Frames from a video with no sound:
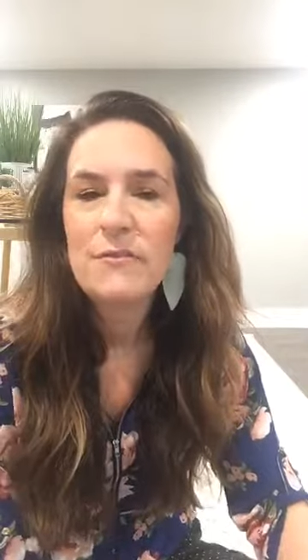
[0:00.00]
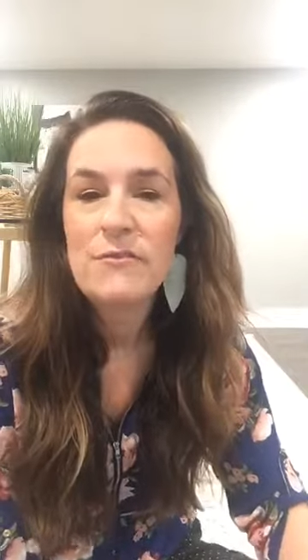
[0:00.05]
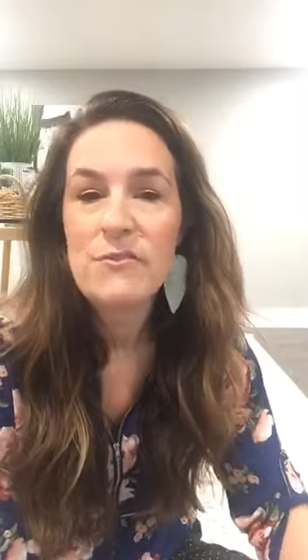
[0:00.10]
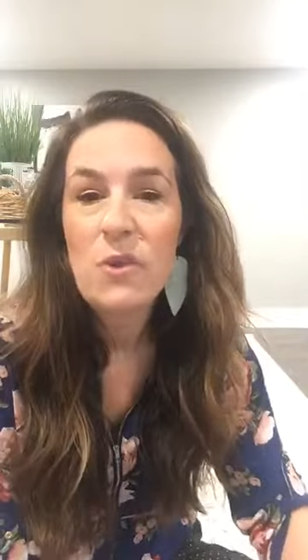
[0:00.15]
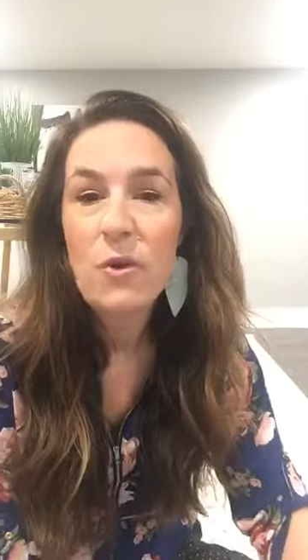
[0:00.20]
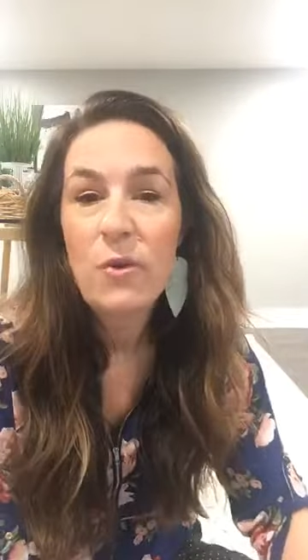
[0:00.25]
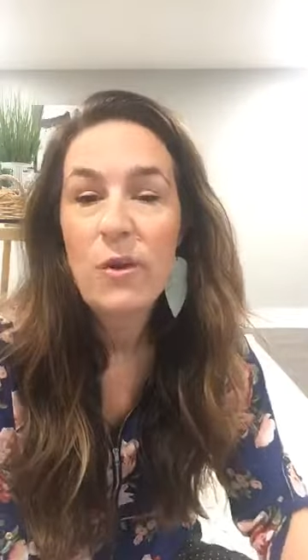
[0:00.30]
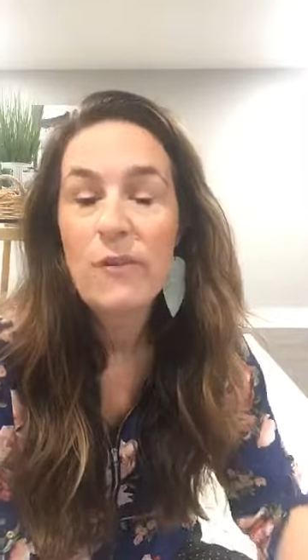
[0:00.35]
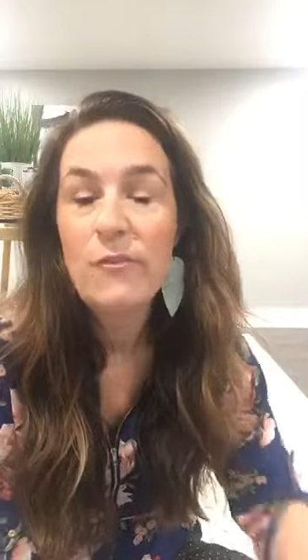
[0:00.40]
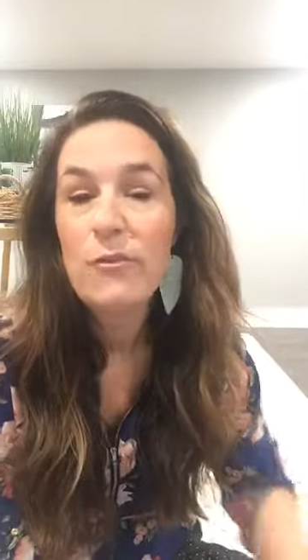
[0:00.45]

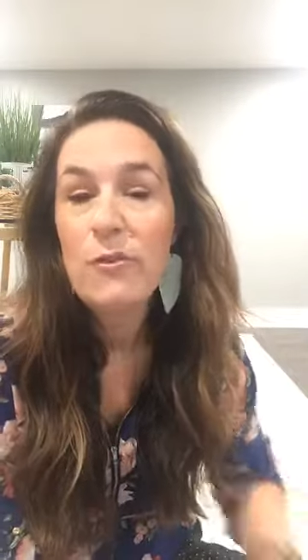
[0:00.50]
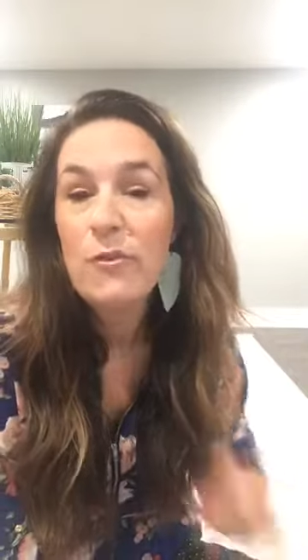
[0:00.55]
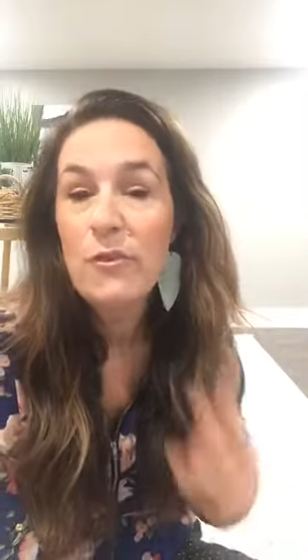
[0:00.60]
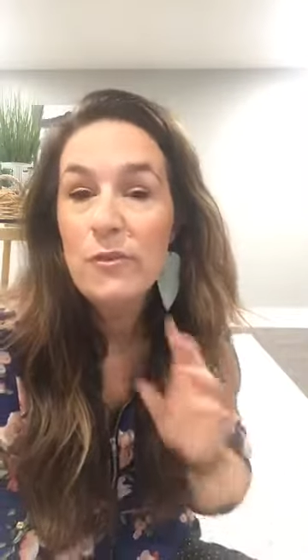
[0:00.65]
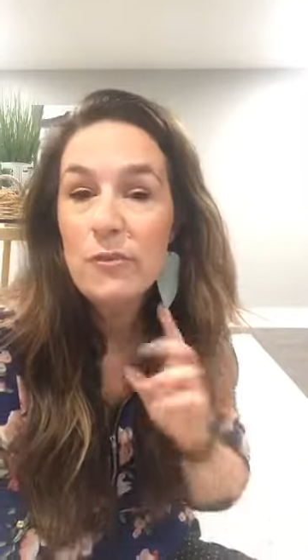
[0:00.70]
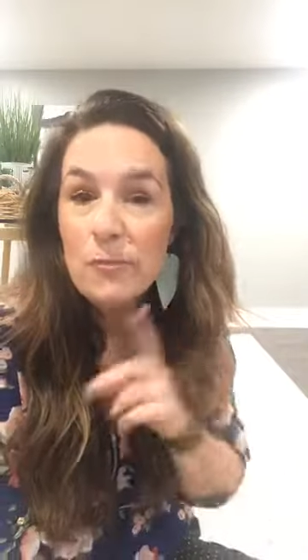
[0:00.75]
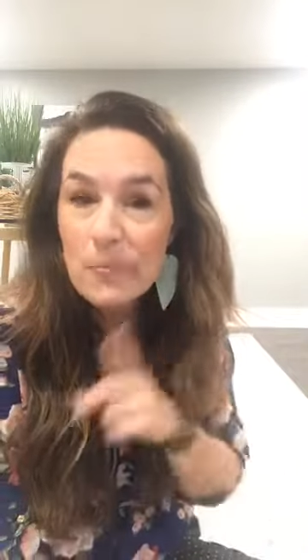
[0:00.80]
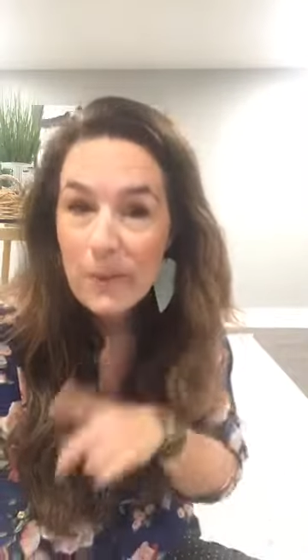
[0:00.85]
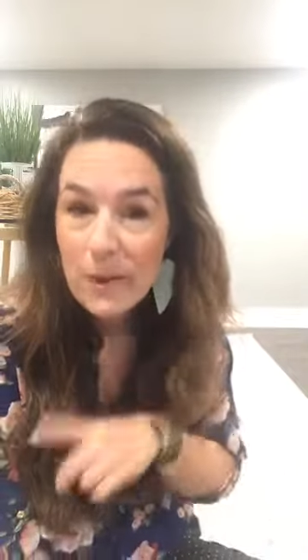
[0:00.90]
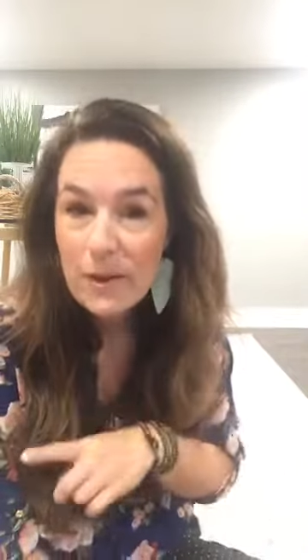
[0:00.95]
So if you've
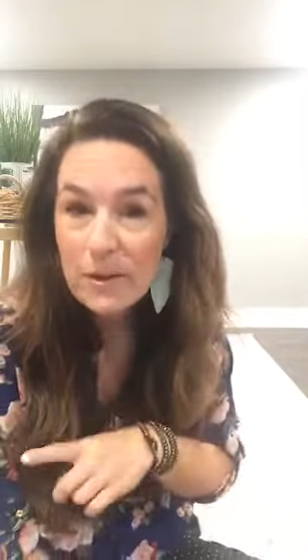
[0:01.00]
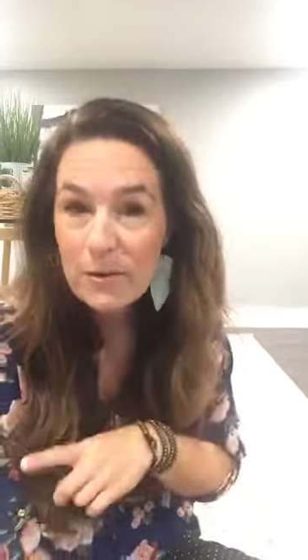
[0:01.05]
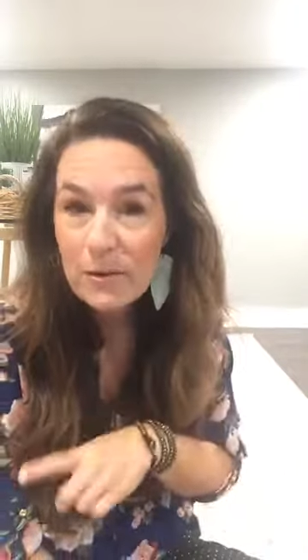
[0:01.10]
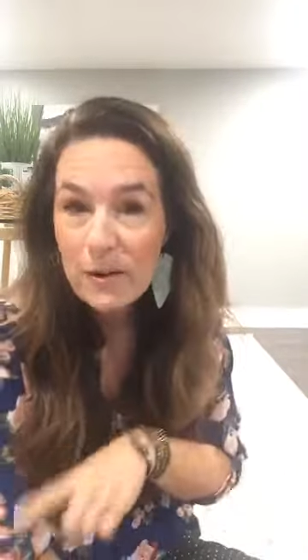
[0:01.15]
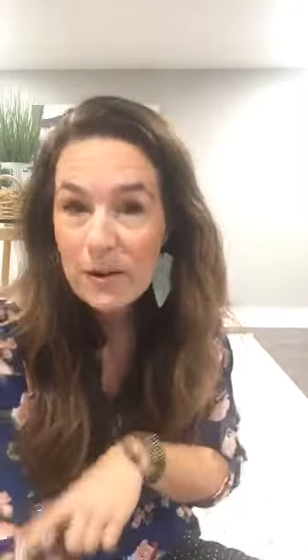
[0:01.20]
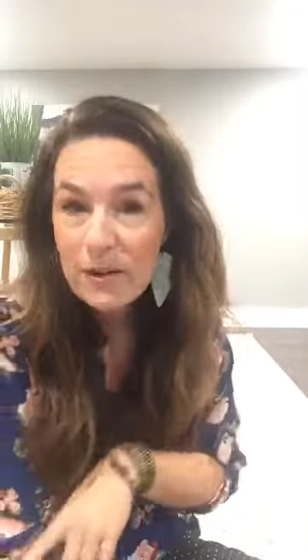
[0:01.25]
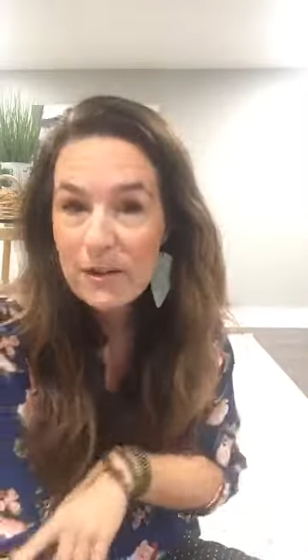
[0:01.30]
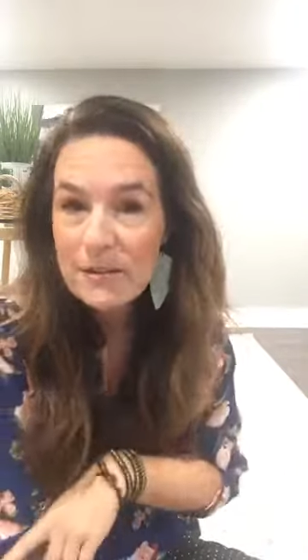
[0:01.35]
ever bought a rug